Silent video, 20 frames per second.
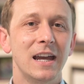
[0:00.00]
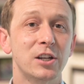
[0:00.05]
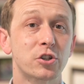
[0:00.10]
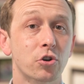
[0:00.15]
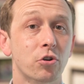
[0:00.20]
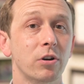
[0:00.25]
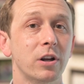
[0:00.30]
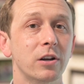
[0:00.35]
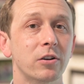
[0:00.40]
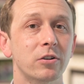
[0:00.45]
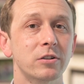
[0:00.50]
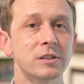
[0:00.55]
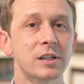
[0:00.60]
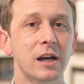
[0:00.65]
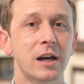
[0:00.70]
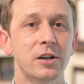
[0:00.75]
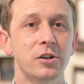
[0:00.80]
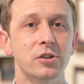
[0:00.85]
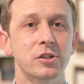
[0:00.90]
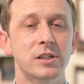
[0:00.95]
It's critical
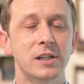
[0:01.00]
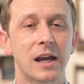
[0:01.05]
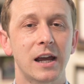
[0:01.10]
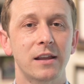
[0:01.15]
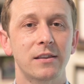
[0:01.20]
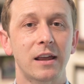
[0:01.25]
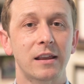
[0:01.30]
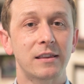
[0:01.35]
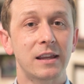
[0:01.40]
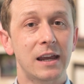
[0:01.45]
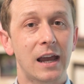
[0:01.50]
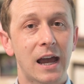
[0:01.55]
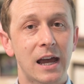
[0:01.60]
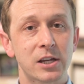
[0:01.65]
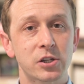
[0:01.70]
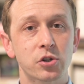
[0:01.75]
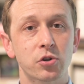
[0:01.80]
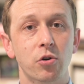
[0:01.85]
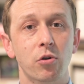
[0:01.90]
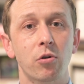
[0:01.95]
to understand that the
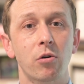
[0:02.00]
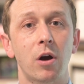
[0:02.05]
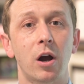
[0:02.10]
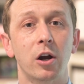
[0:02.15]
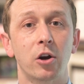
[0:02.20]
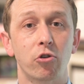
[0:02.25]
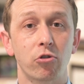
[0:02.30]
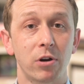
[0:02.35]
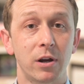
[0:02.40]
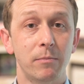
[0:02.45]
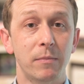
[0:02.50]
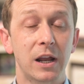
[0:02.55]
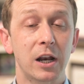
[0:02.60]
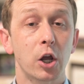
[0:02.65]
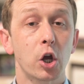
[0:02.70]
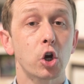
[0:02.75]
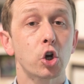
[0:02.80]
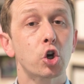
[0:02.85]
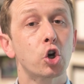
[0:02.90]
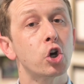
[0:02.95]
escrow
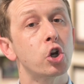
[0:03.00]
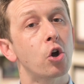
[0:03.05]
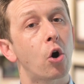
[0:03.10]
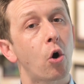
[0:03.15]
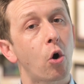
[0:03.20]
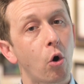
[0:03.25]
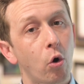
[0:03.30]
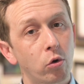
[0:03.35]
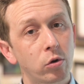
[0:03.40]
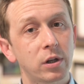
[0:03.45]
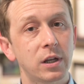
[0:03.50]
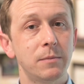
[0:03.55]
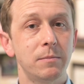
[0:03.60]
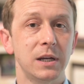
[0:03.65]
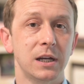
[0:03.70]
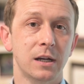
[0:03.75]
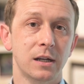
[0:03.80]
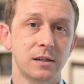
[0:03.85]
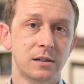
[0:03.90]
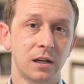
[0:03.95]
agreement could only
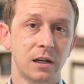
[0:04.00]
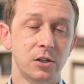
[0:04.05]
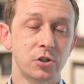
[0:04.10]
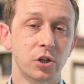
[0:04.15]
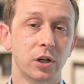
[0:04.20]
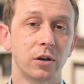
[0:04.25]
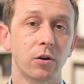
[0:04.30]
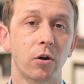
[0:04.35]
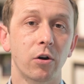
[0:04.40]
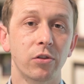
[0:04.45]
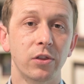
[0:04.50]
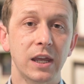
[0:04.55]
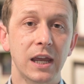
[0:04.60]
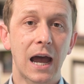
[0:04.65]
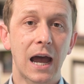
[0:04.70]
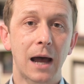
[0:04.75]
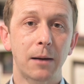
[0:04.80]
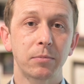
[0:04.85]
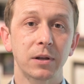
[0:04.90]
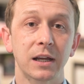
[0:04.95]
be contingent on
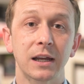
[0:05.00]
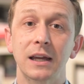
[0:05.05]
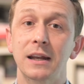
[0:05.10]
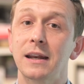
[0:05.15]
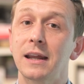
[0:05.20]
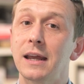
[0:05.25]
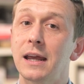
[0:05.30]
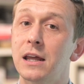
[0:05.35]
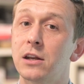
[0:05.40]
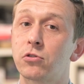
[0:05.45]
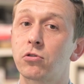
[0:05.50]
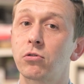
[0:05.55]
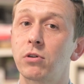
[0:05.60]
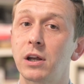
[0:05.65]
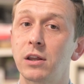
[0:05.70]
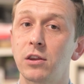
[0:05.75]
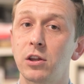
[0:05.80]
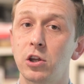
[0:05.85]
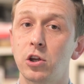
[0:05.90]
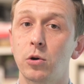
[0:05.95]
applicant
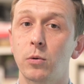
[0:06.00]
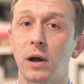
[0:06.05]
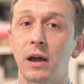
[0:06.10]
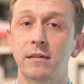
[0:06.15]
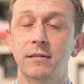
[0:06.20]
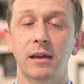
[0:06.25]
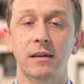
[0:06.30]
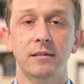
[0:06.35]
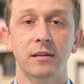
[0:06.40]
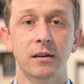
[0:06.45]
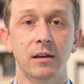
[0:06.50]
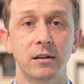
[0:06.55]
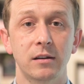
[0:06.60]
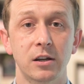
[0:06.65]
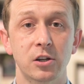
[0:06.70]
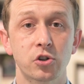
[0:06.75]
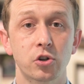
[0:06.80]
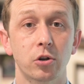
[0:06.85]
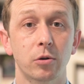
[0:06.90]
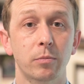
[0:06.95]
entering the U.S. as a
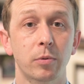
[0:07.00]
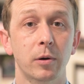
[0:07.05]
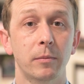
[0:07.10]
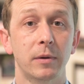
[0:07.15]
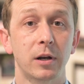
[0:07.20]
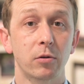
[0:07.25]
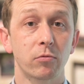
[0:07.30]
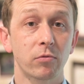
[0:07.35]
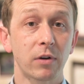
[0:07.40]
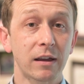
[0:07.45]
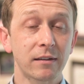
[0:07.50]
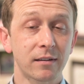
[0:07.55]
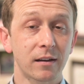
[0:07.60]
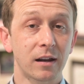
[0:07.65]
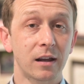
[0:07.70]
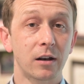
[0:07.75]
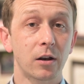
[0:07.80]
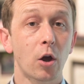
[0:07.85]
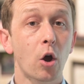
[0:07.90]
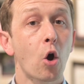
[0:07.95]
conditional permanent
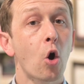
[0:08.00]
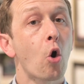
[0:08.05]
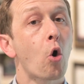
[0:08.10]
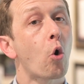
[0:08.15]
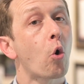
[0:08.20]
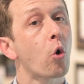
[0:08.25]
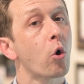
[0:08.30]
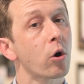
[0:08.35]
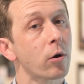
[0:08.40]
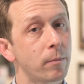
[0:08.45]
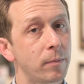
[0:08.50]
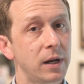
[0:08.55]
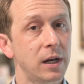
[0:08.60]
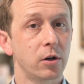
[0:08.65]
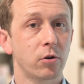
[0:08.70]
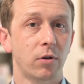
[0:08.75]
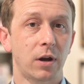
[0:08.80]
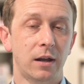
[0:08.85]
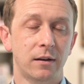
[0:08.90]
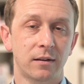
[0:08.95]
resident or
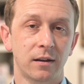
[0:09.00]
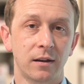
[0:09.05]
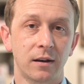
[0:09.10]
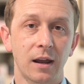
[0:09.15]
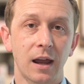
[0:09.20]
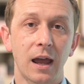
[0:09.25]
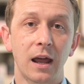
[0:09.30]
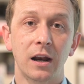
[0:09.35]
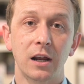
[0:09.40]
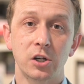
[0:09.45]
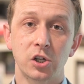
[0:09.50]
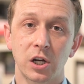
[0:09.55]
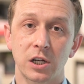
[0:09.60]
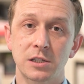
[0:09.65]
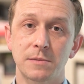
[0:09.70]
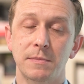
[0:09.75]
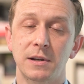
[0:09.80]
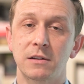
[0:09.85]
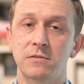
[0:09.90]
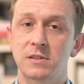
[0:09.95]
being granted an
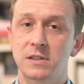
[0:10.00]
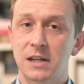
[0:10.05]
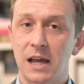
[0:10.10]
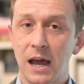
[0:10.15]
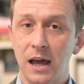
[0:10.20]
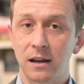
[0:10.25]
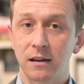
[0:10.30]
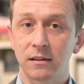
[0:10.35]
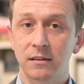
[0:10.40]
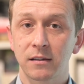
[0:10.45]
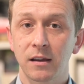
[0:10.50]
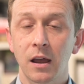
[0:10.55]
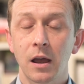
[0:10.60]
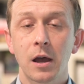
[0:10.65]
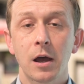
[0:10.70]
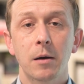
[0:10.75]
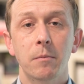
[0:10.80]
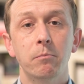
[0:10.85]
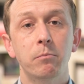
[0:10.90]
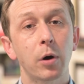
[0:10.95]
adjustment of status,
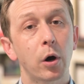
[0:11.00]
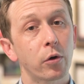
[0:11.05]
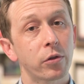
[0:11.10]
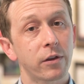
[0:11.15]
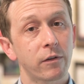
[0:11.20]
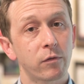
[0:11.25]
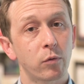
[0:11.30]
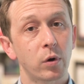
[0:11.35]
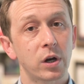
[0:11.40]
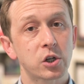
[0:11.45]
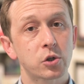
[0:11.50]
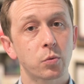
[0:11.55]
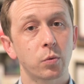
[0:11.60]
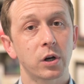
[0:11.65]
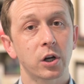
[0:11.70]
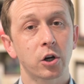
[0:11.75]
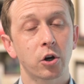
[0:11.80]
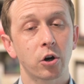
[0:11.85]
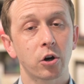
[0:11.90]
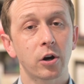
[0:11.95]
both of which
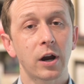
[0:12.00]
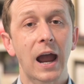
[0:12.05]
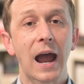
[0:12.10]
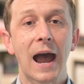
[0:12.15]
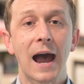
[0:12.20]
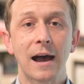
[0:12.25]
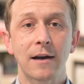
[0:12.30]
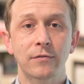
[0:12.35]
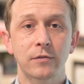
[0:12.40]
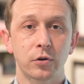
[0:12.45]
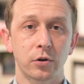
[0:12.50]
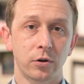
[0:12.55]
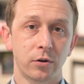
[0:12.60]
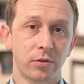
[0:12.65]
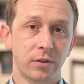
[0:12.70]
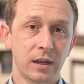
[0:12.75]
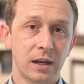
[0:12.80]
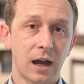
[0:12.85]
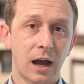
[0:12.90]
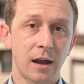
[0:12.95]
would occur after
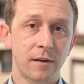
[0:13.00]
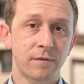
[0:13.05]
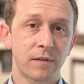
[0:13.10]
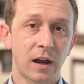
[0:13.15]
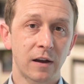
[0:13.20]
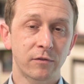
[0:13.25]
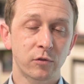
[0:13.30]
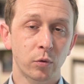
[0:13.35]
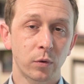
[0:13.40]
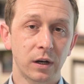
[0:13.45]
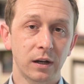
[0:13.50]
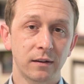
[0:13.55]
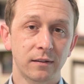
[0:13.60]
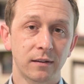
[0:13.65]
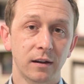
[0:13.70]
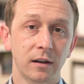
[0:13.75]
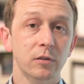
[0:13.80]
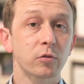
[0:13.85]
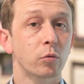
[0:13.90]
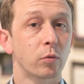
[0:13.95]
the
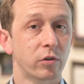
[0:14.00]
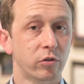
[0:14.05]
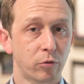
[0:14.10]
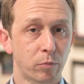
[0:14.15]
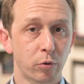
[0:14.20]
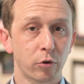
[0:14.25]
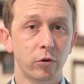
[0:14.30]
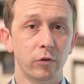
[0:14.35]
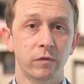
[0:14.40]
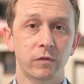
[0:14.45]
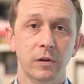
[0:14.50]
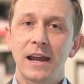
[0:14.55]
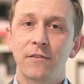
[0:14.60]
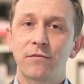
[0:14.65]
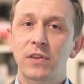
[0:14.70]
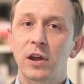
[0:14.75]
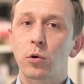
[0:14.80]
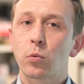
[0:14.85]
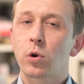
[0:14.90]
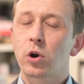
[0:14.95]
I-526 was approved.
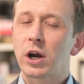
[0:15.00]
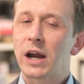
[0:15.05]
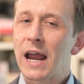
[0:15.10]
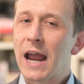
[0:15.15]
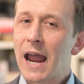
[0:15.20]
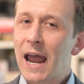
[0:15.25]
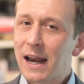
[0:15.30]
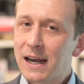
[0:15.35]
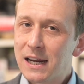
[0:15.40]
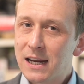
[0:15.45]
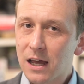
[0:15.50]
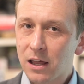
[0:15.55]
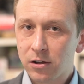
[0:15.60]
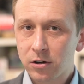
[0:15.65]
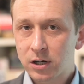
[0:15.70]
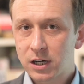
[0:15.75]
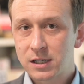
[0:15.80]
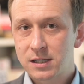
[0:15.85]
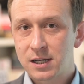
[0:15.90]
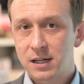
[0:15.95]
If there were any
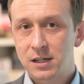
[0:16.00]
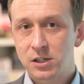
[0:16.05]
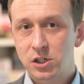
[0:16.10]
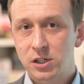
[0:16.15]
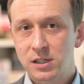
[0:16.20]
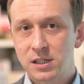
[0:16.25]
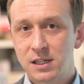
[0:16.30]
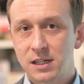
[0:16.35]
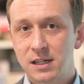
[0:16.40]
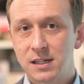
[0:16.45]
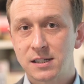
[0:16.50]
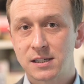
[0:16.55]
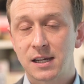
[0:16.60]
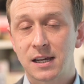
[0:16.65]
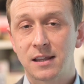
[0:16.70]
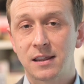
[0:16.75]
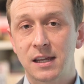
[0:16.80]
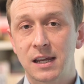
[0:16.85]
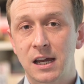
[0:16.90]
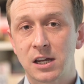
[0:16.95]
other
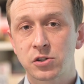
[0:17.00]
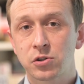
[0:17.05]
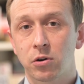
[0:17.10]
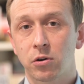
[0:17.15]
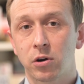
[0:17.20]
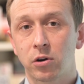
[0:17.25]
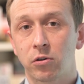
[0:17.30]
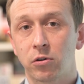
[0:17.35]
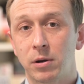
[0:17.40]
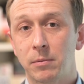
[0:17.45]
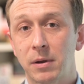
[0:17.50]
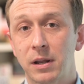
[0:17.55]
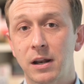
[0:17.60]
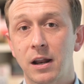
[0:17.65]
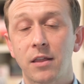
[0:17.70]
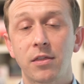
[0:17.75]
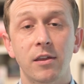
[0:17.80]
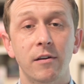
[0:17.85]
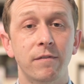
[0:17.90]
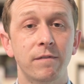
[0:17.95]
contingencies in the escrow
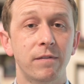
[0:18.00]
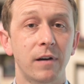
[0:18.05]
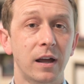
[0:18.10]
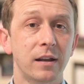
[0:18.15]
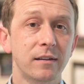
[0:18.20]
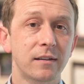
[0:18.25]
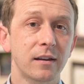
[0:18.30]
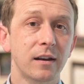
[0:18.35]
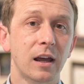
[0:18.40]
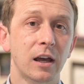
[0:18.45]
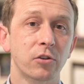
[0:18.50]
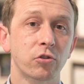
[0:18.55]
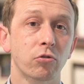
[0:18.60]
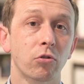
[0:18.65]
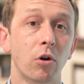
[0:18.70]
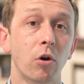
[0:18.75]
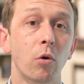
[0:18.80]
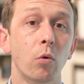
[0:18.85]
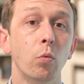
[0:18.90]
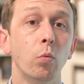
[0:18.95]
agreement, the funds in
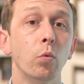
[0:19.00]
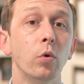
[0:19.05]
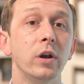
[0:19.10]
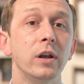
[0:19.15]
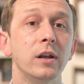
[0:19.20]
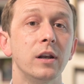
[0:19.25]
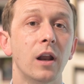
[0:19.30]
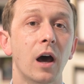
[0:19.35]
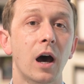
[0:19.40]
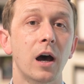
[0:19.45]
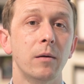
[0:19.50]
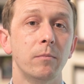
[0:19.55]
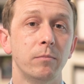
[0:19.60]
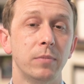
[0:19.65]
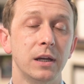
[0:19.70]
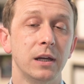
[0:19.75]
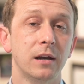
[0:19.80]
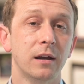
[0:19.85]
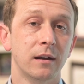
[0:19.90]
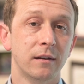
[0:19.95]
escrow would not
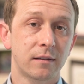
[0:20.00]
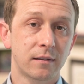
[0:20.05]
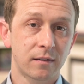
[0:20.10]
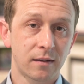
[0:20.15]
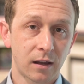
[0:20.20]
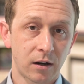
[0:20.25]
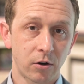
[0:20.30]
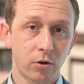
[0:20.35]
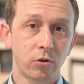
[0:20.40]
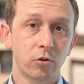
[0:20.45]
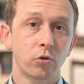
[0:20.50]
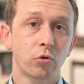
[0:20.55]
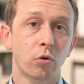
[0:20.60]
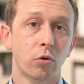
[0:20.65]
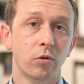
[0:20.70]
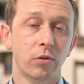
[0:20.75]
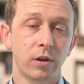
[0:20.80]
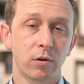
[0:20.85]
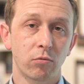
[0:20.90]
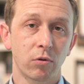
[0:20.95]
be considered
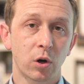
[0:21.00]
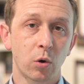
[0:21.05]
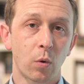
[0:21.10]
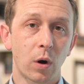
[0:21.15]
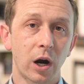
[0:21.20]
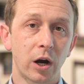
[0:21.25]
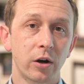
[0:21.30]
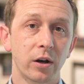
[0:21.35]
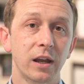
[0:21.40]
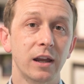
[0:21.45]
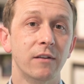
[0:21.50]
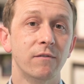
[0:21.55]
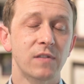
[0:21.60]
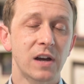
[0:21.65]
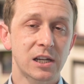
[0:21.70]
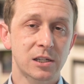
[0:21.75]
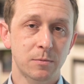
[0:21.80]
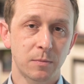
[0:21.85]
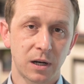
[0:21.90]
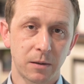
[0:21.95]
toward the required
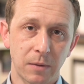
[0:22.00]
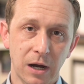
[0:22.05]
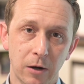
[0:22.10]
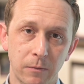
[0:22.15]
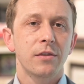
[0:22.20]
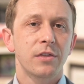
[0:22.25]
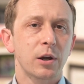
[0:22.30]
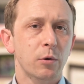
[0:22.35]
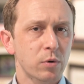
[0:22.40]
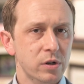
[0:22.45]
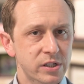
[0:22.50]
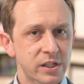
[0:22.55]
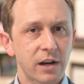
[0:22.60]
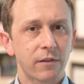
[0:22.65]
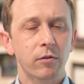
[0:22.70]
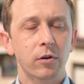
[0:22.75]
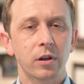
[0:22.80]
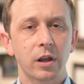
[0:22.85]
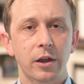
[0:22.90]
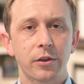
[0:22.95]
investment amount. There were
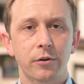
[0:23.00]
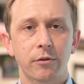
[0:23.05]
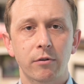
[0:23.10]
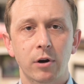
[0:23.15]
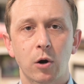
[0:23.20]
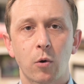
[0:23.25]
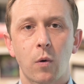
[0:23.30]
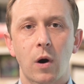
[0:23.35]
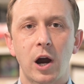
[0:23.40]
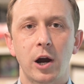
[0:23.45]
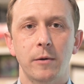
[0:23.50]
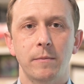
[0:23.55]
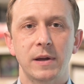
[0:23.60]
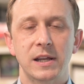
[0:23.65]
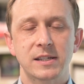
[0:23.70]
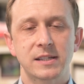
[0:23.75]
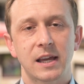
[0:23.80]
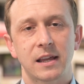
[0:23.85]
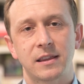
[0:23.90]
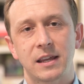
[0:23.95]
several other
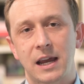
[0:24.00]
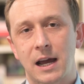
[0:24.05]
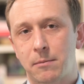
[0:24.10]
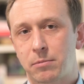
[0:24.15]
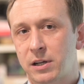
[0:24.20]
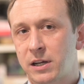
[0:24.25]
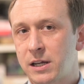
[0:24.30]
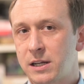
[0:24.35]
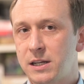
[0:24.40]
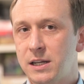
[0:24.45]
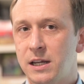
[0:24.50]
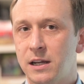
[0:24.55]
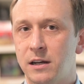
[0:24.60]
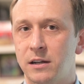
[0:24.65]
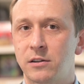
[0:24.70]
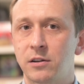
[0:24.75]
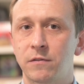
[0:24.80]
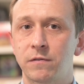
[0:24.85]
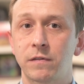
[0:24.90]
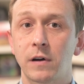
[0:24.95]
requirements that the applicant
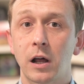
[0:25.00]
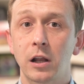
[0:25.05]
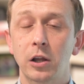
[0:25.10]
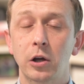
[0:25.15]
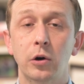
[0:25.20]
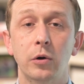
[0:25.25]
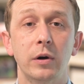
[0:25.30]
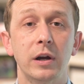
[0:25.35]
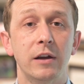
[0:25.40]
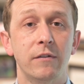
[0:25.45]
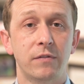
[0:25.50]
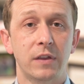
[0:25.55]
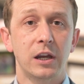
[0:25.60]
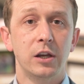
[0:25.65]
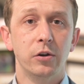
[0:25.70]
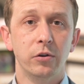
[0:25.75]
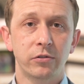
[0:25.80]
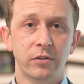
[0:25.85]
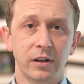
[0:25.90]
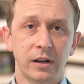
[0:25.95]
needed to follow if they
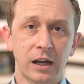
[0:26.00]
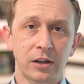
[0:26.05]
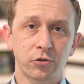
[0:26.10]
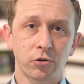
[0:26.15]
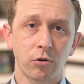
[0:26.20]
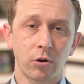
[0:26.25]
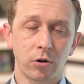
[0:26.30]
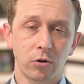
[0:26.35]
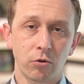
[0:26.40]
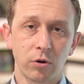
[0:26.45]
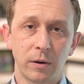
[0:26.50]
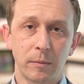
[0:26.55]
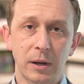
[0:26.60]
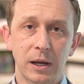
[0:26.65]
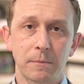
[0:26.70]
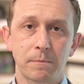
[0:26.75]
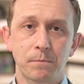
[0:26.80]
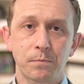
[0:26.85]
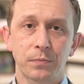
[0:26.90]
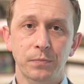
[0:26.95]
used an escrow agreement.